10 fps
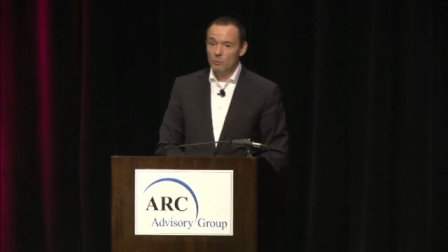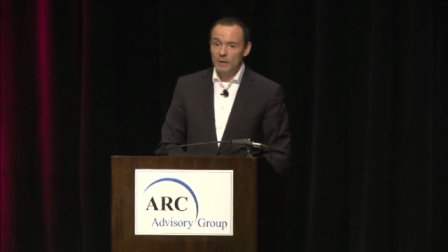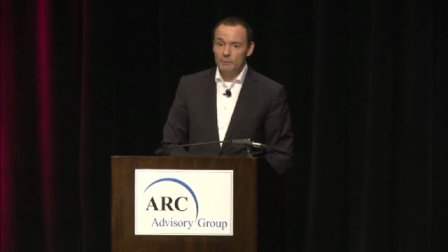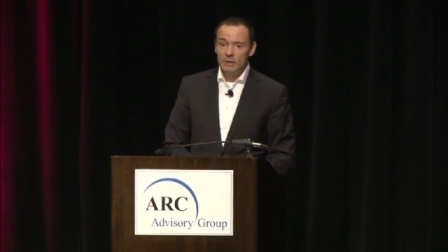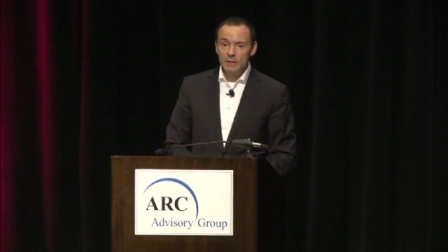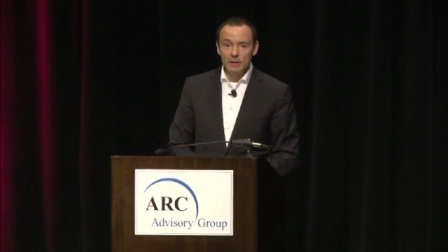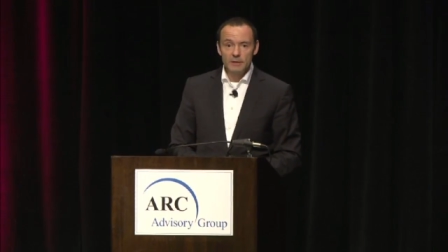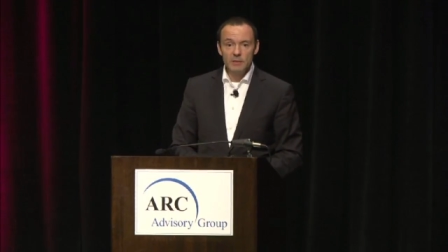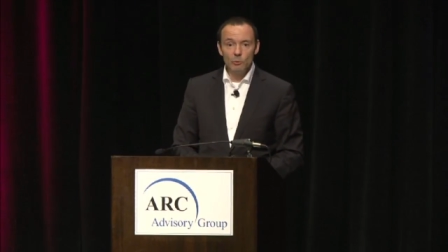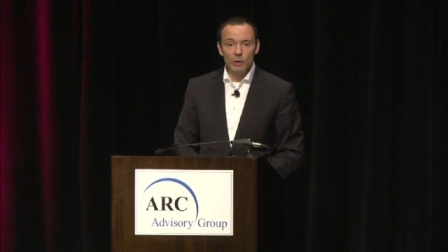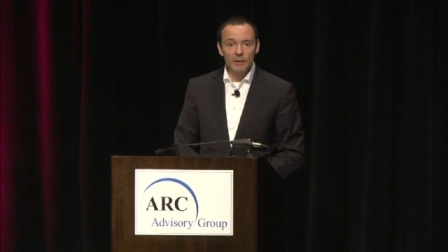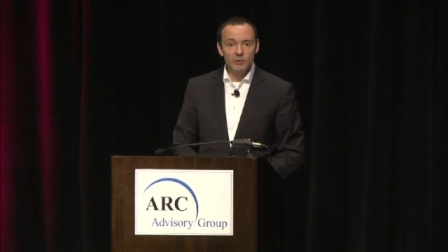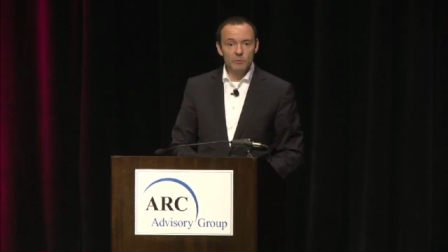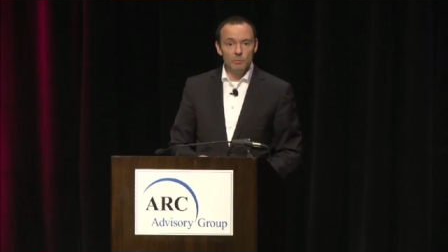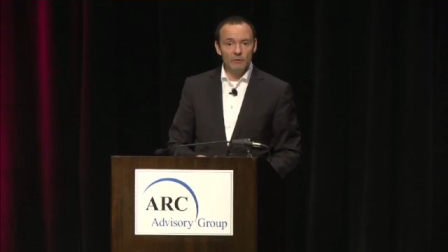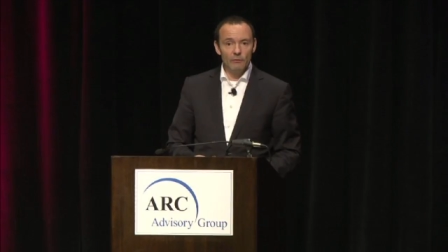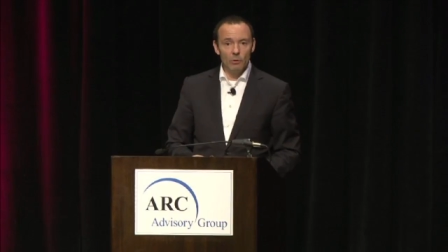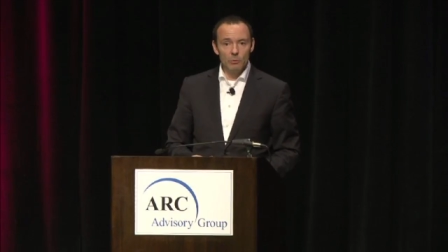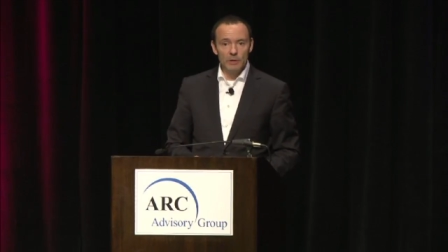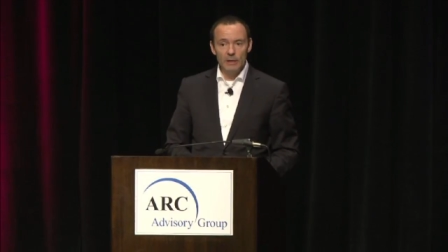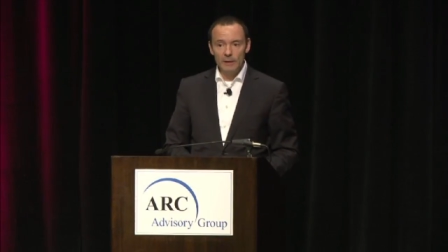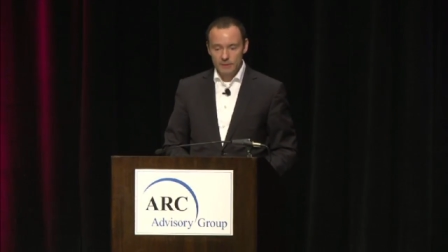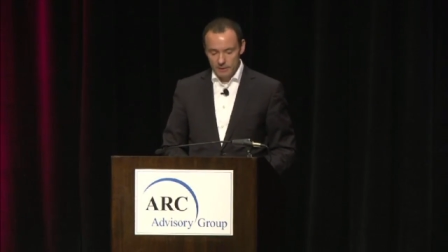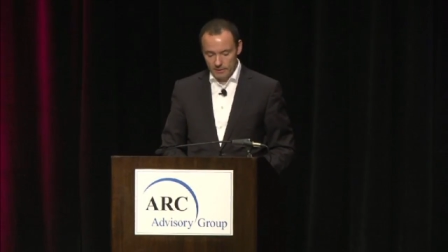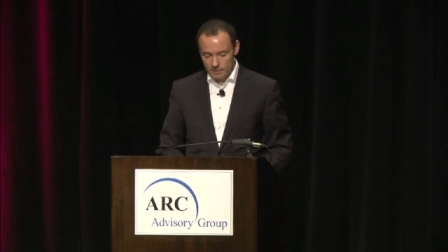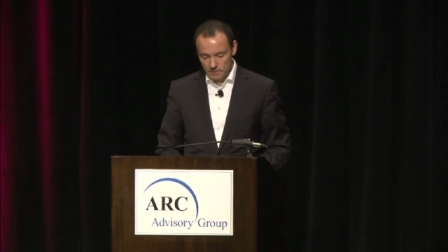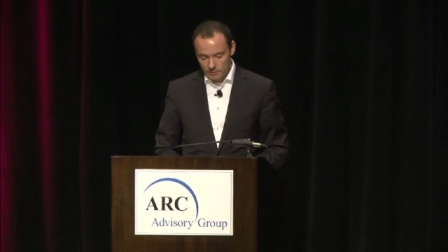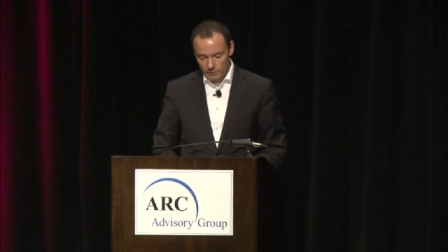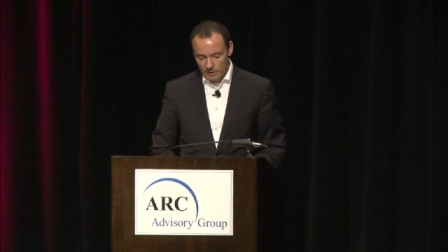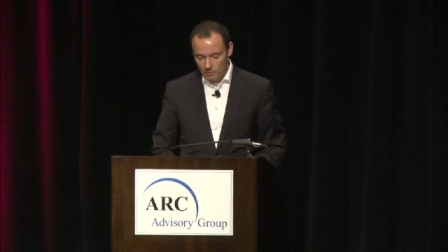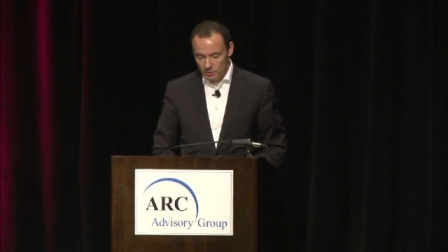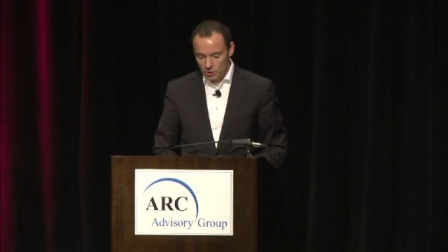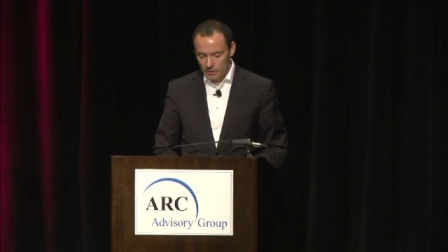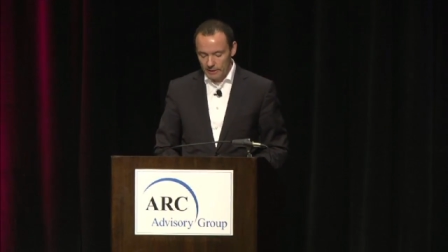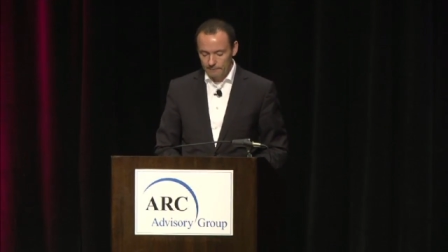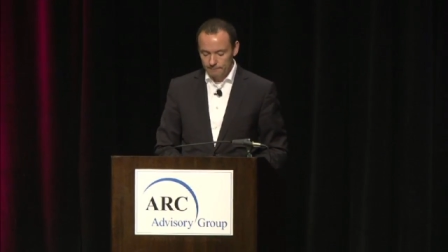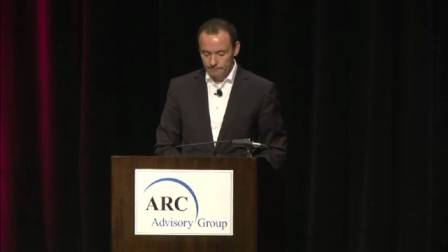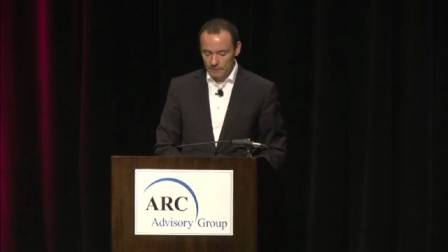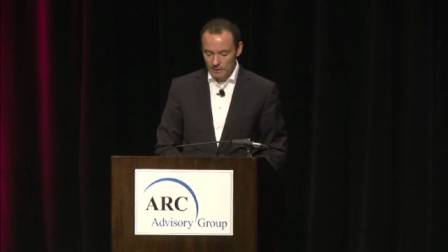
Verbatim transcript: do maybe simulation before we enter into the real commissioning,